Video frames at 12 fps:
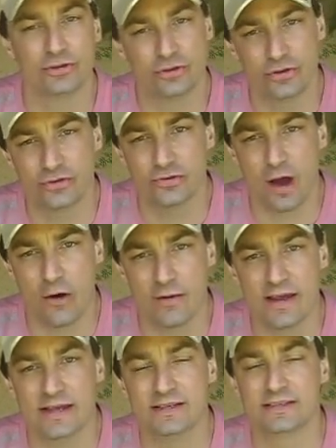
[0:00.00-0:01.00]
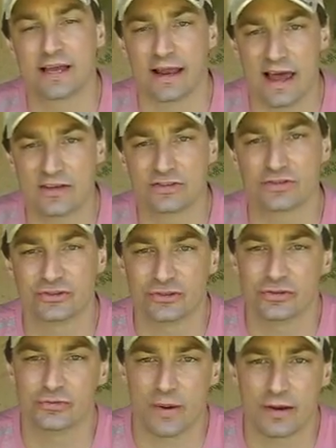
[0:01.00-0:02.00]
220 is Galatians
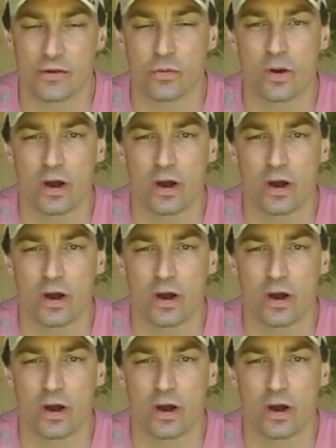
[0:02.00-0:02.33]
2:20.